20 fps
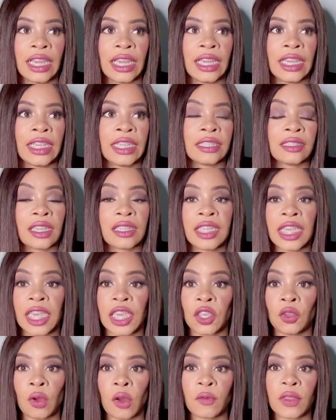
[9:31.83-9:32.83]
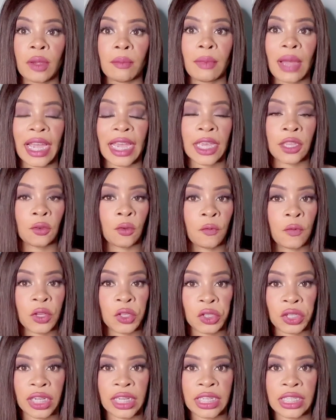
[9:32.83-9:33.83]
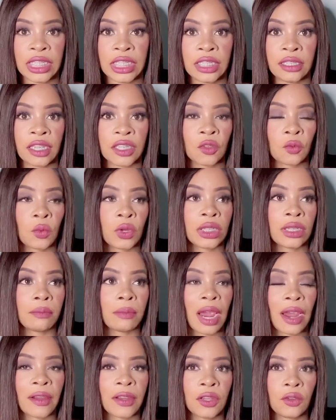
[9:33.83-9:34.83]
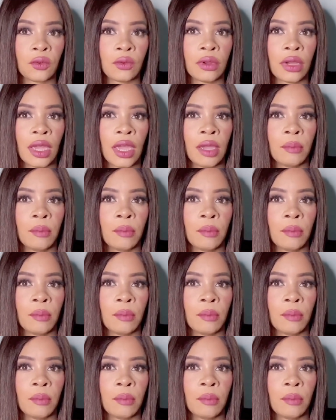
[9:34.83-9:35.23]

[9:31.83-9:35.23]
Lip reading: He's not taking you off the market officially. He doesn't want to marry you.